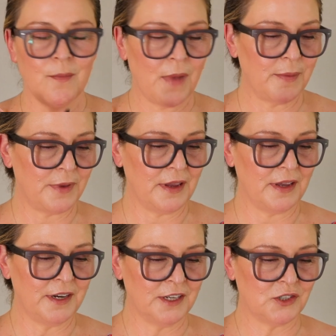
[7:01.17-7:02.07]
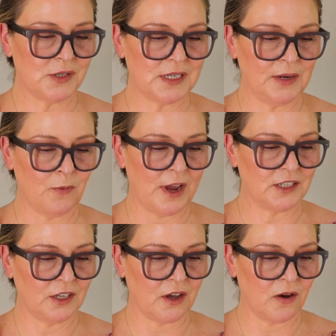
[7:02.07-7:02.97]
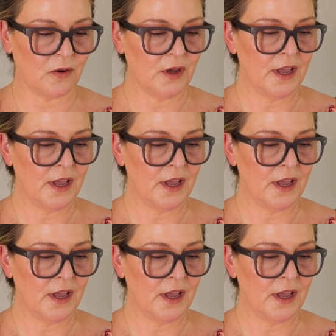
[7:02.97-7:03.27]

might be an interesting way to go.